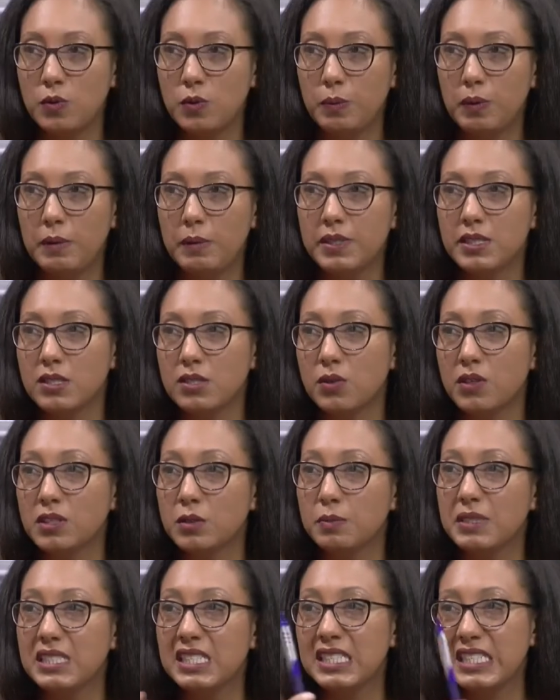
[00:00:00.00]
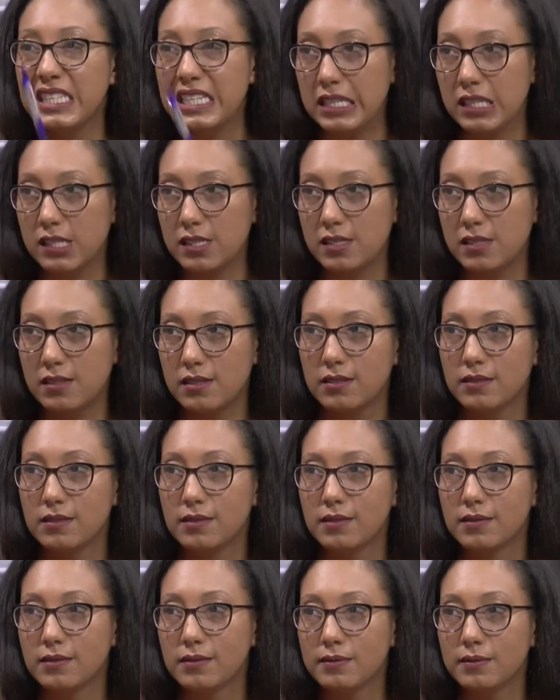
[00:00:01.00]
payments, it's going to be six.
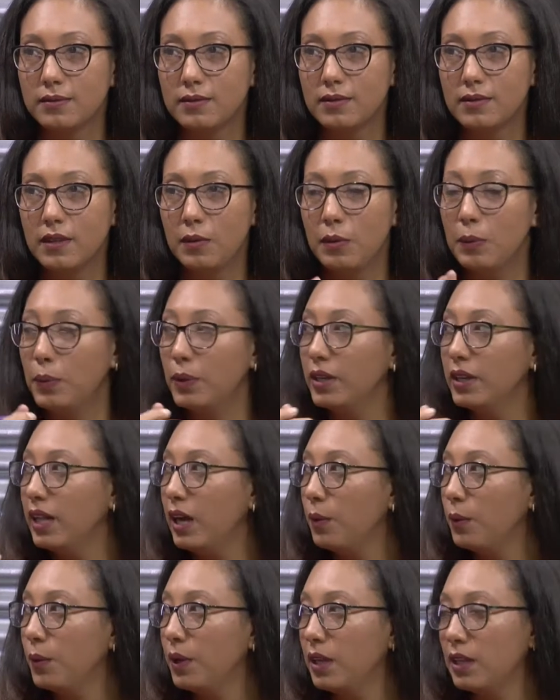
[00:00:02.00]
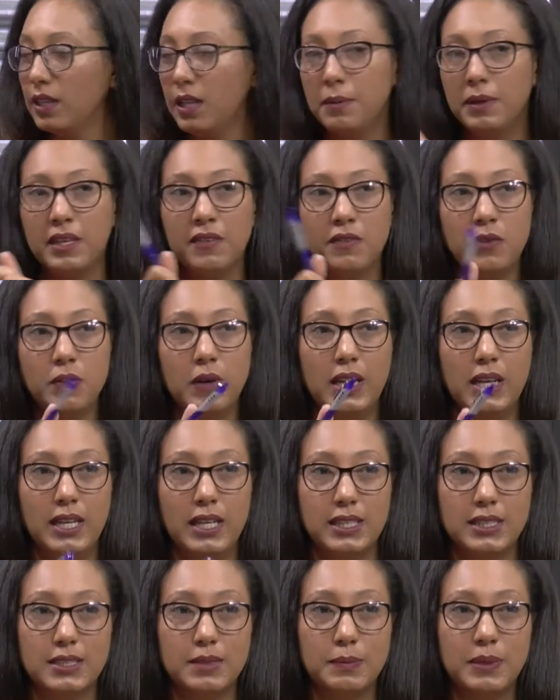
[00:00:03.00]
Let me put it oh, that way. Let me give you a
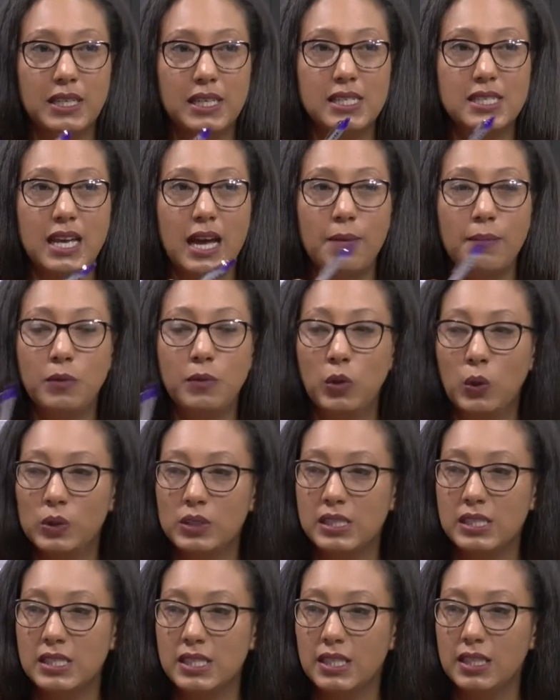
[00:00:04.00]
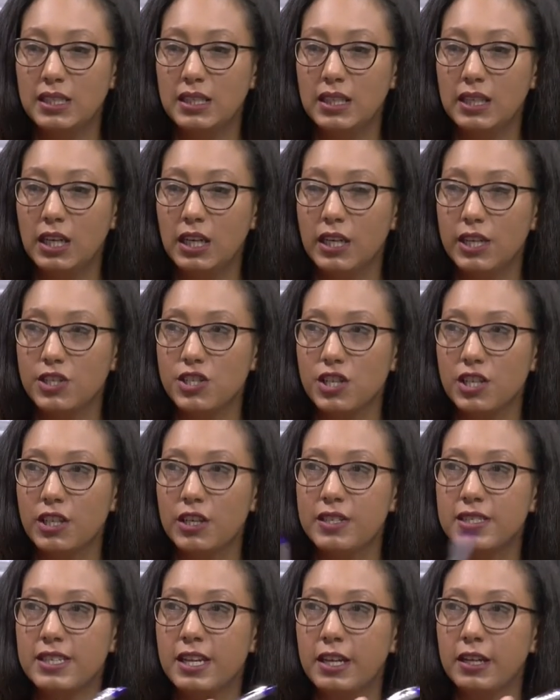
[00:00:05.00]
hint because I'm noticing the connection there
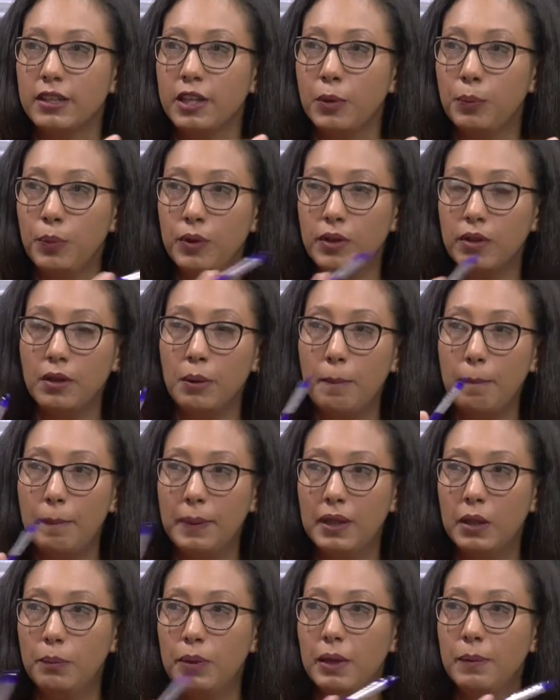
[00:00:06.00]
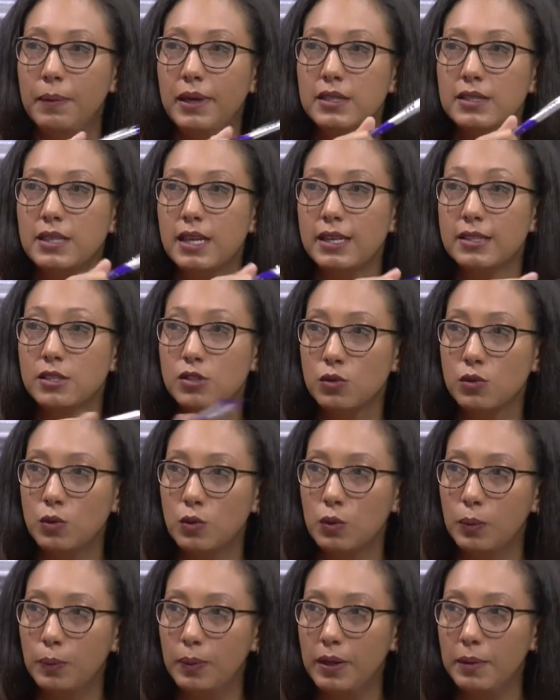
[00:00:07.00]
is that they're putting bill payments and school as
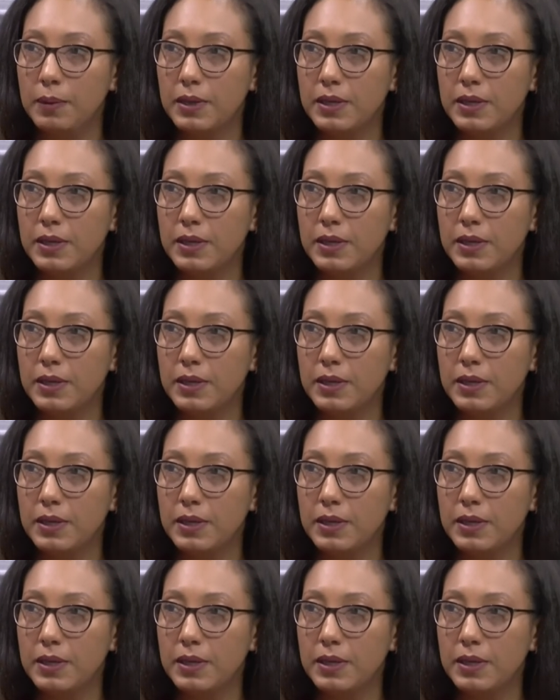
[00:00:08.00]
utilities,